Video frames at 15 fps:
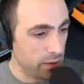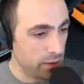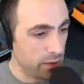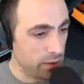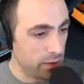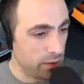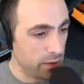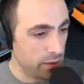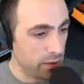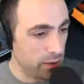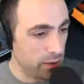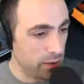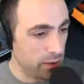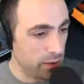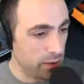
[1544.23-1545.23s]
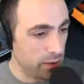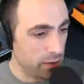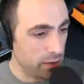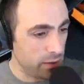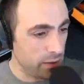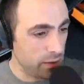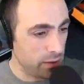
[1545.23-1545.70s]
Wait.
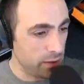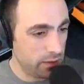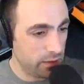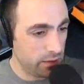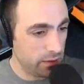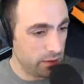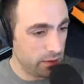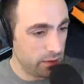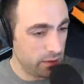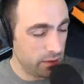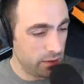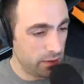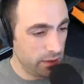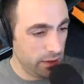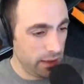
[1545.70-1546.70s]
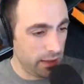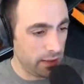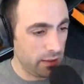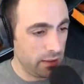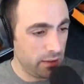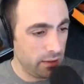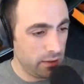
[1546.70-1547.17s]
What? Yeah.
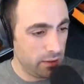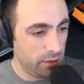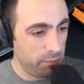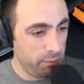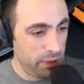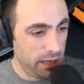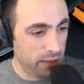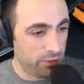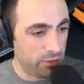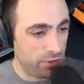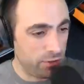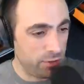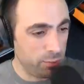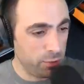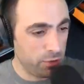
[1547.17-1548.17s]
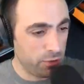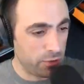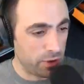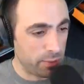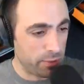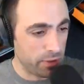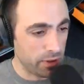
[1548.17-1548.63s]
Badge. It's a
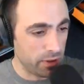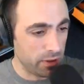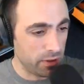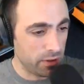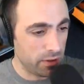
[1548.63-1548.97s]
bootstrap thing.